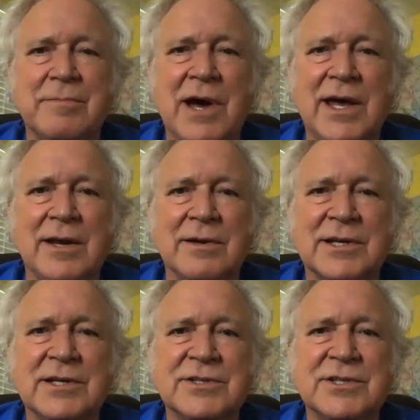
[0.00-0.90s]
about a
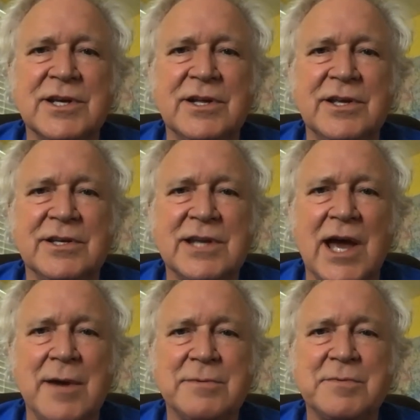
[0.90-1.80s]
gazillion
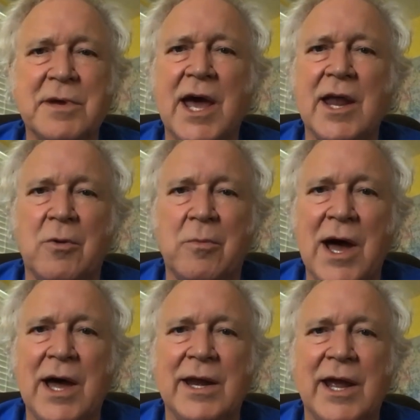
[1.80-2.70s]
times, but
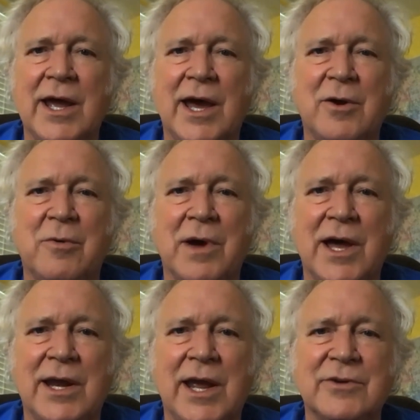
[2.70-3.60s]
I don't
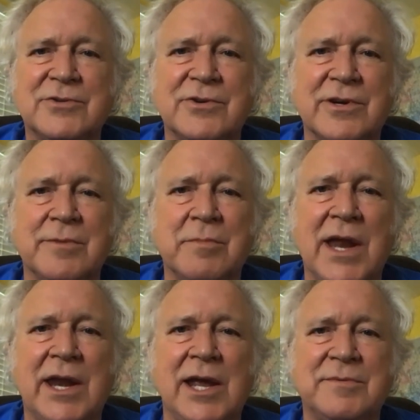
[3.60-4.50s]
mind answering it.
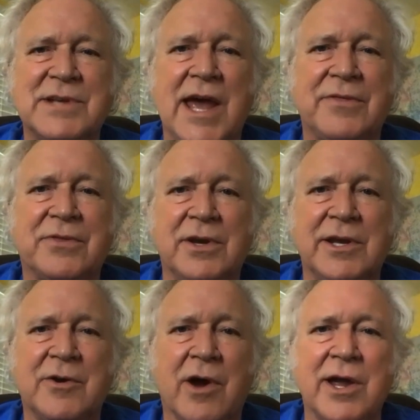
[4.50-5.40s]
My name's
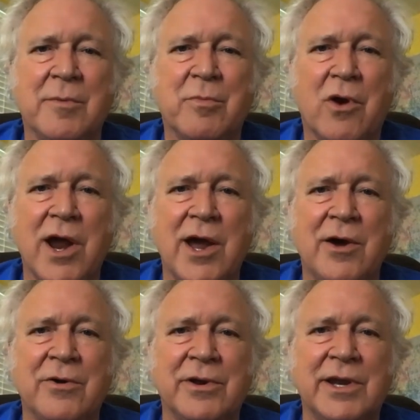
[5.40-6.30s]
Anthony Graham
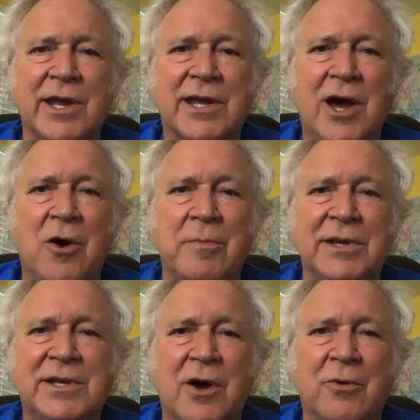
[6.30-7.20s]
Brown, and they call
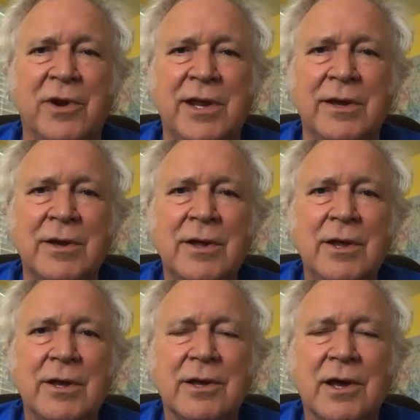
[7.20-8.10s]
me Tony
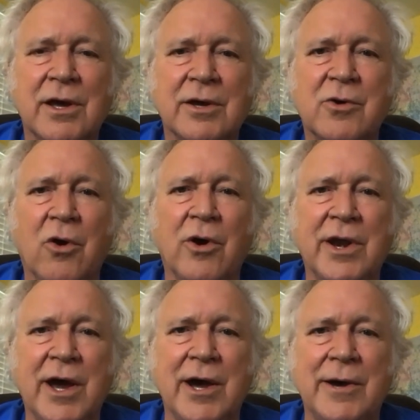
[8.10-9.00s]

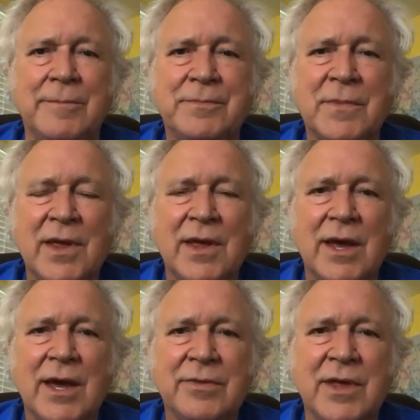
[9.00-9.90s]
growing up.
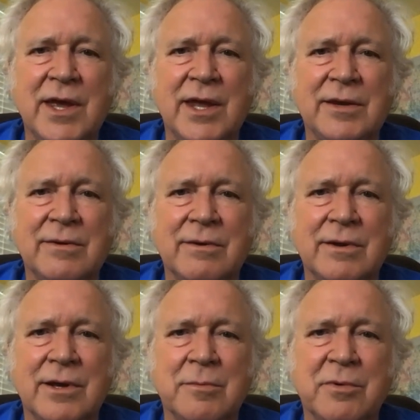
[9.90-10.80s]
And then
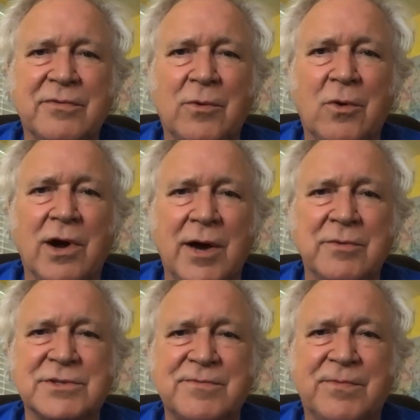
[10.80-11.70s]
before I
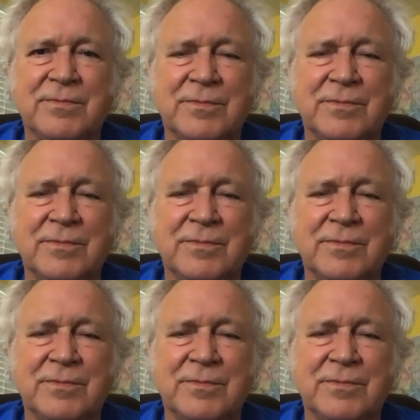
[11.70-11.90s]
was